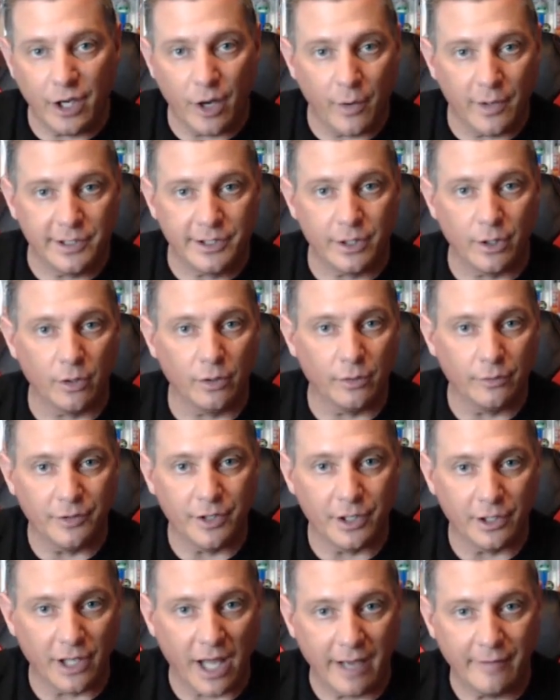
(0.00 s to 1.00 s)
until the
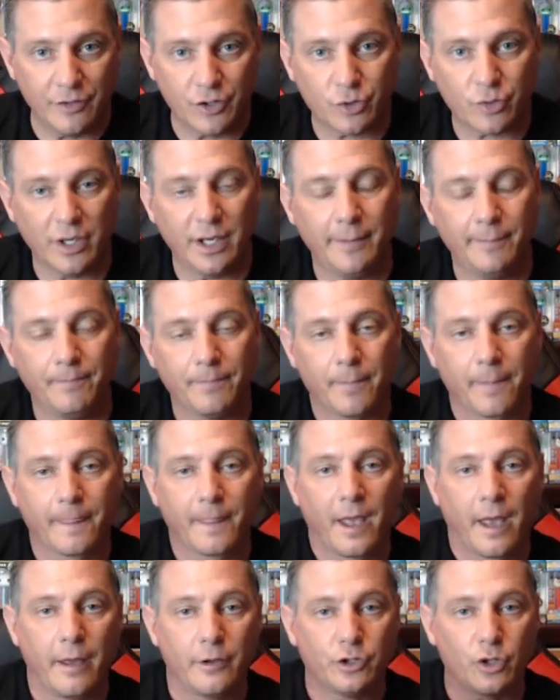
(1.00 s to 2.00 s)
live stream.
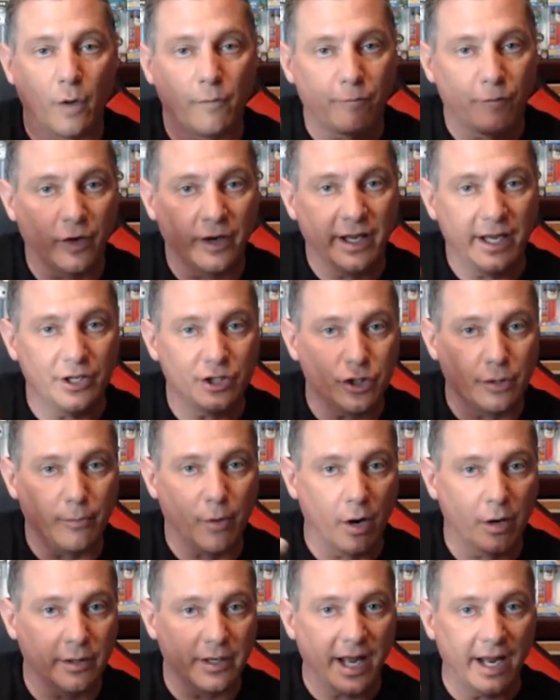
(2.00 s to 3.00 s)
Don't forget, tomorrow
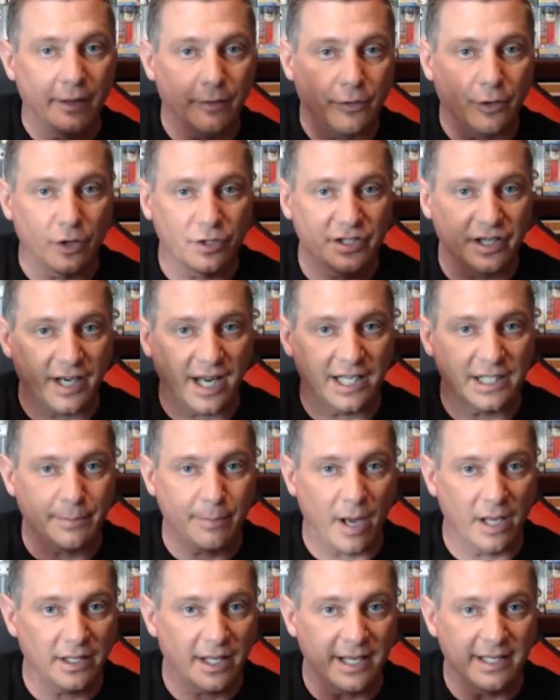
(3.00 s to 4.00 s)
night, Thursday night,
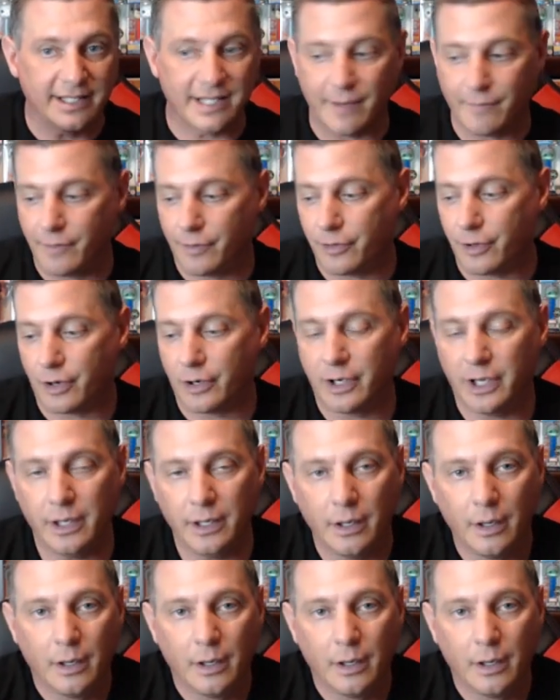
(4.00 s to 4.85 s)
Spotlight, 7:30